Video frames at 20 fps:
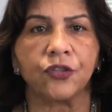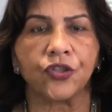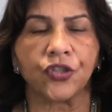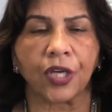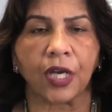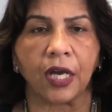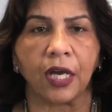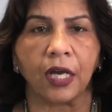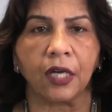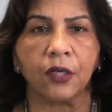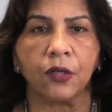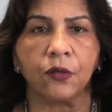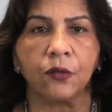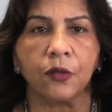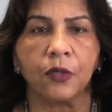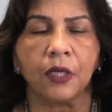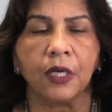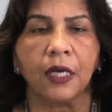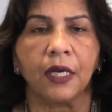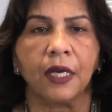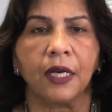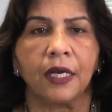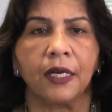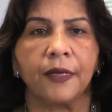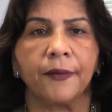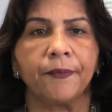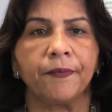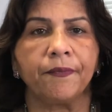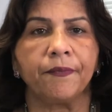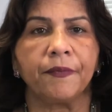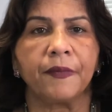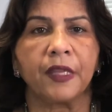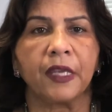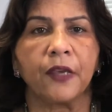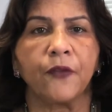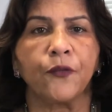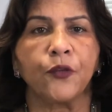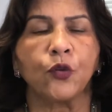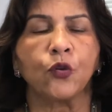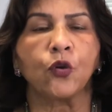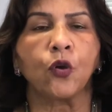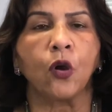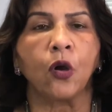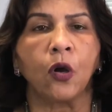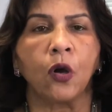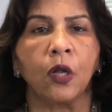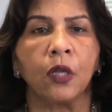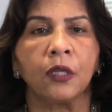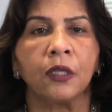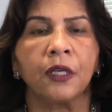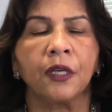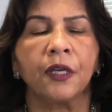Chicago. If you call